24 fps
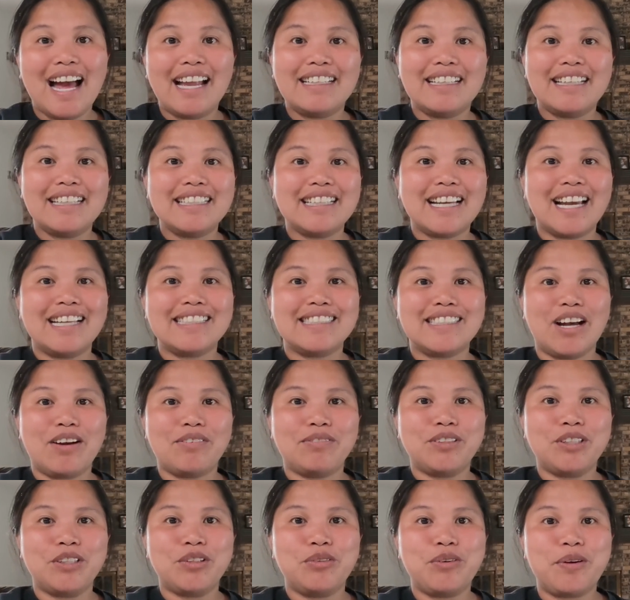And then guys,
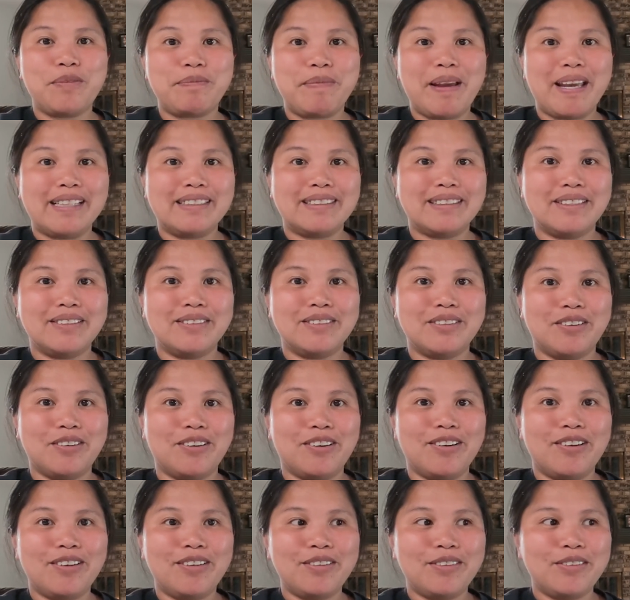after we paint the
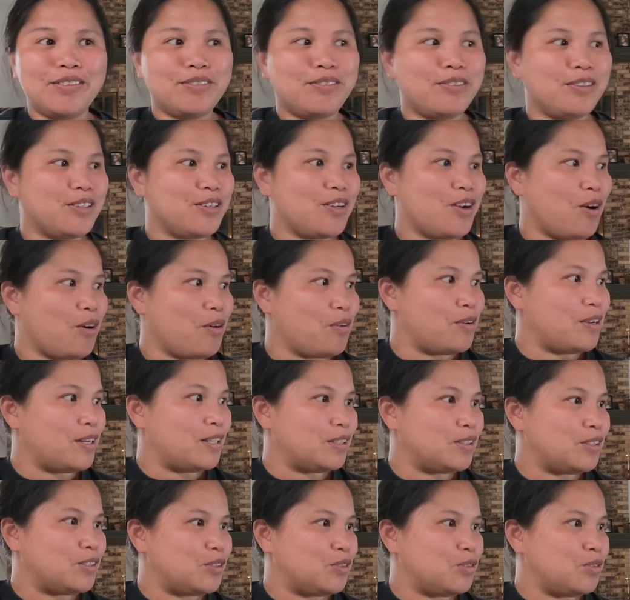door, we're
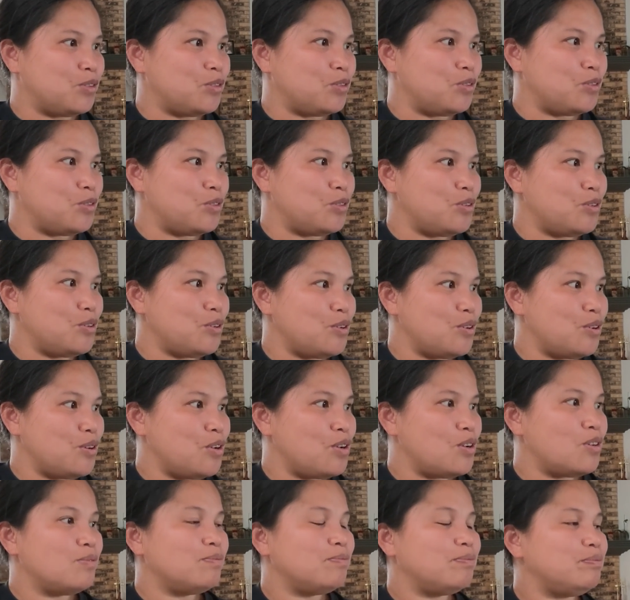going to
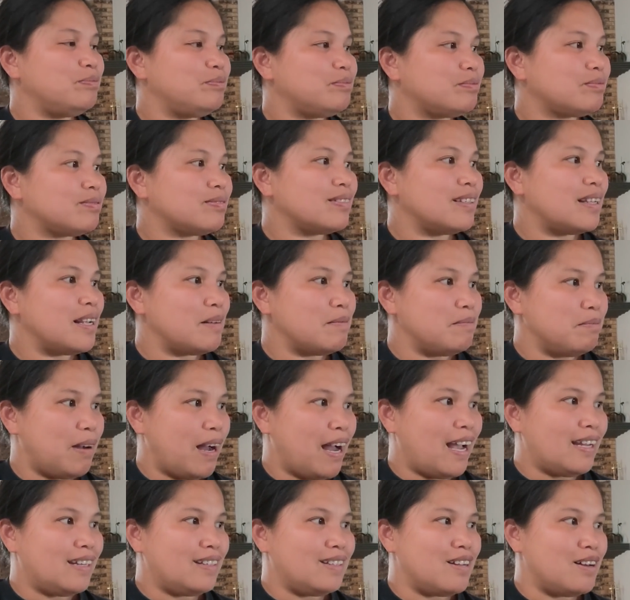
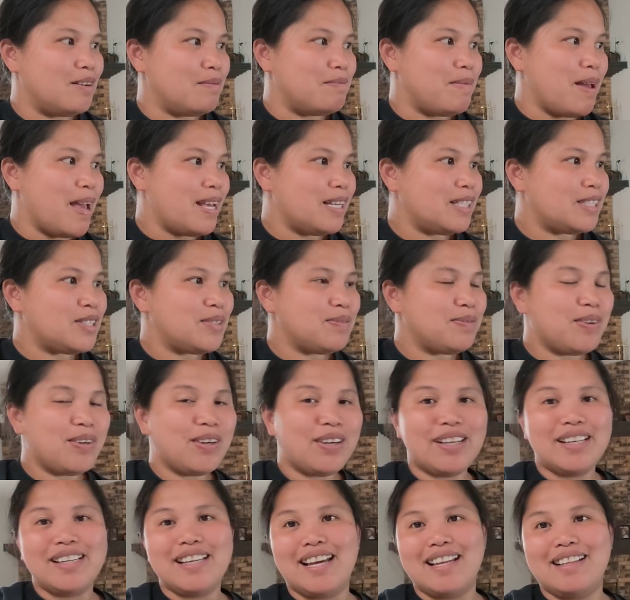buy the
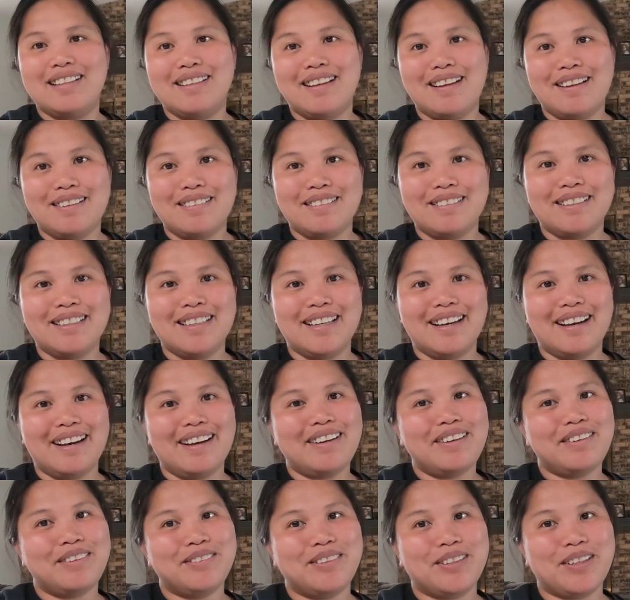baseboard, and then
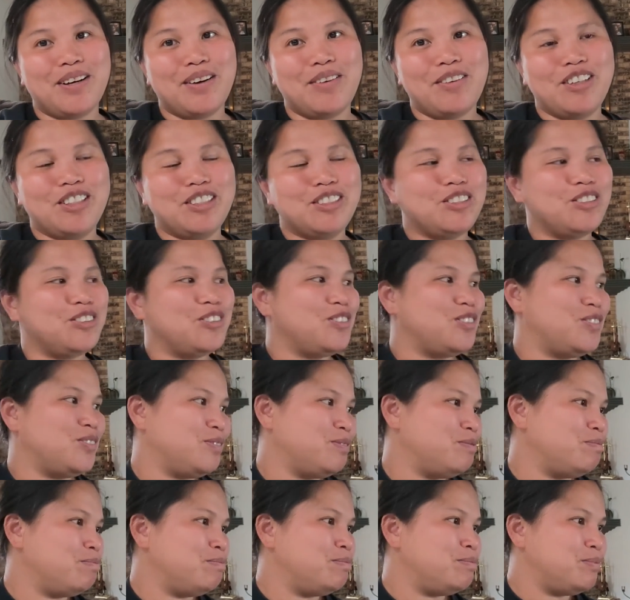yeah, we're going to
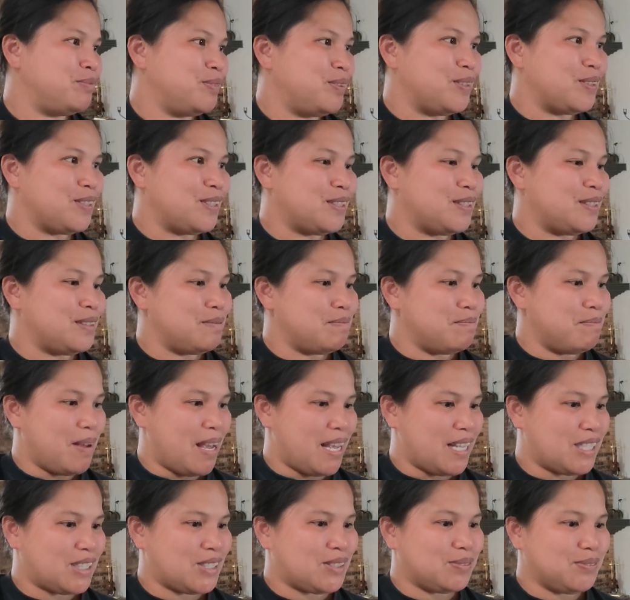put
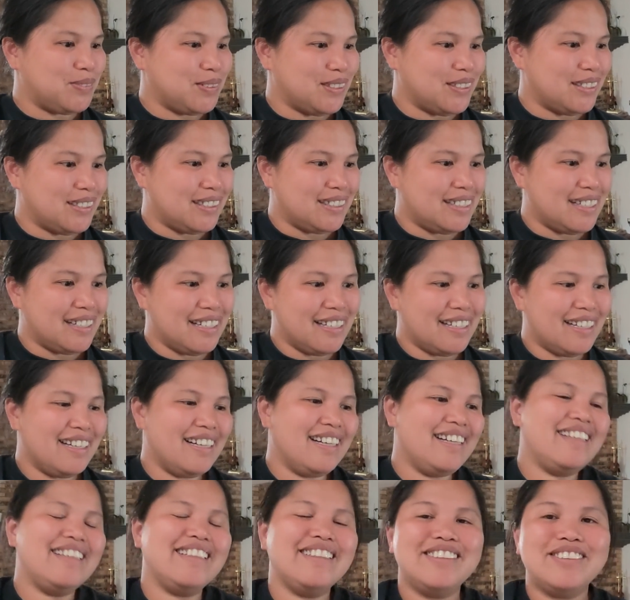baseboard.
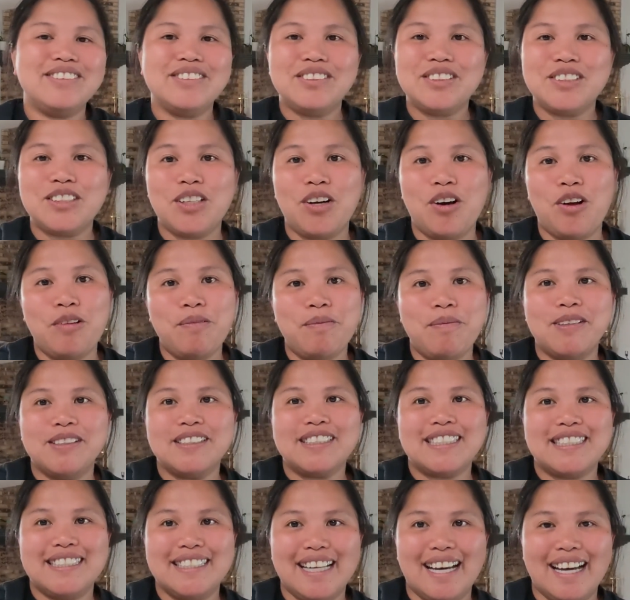Oh, it's
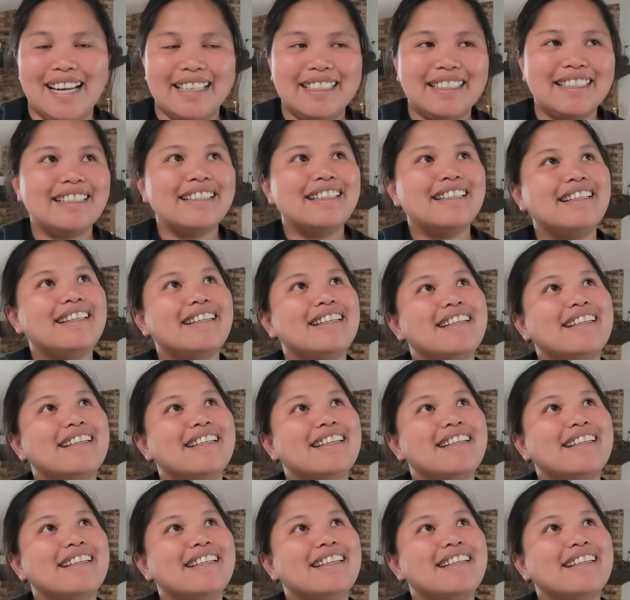almost done.